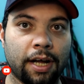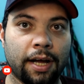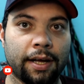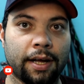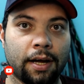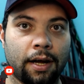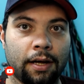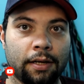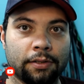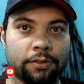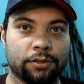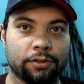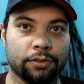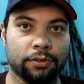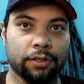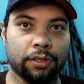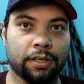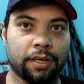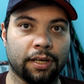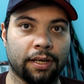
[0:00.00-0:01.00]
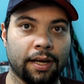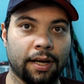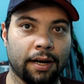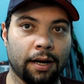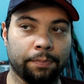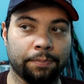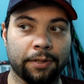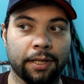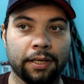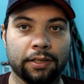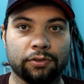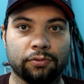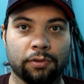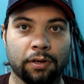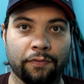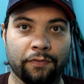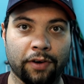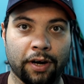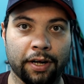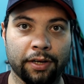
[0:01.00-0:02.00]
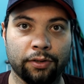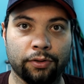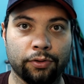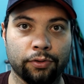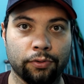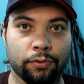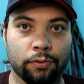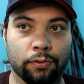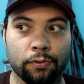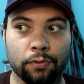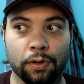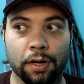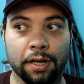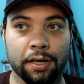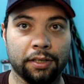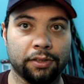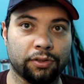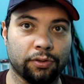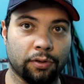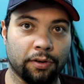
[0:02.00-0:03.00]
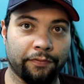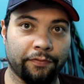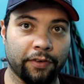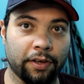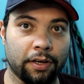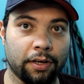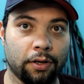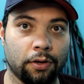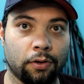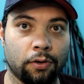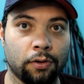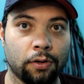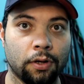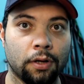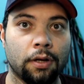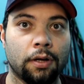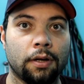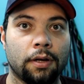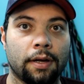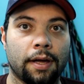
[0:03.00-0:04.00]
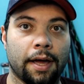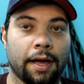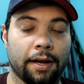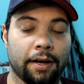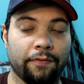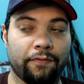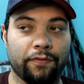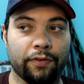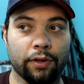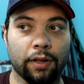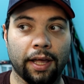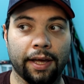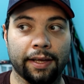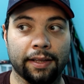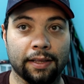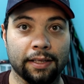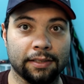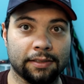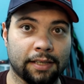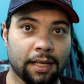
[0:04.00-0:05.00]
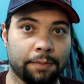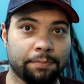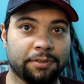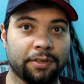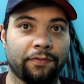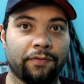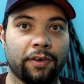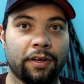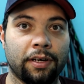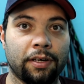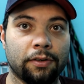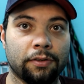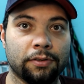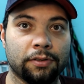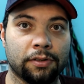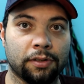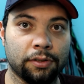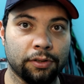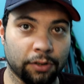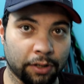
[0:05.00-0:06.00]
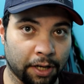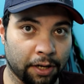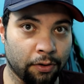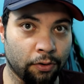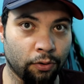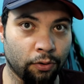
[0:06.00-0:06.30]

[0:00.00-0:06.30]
icon so you could get updates whenever I do any sort of video. And if you like these types of videos, you'll get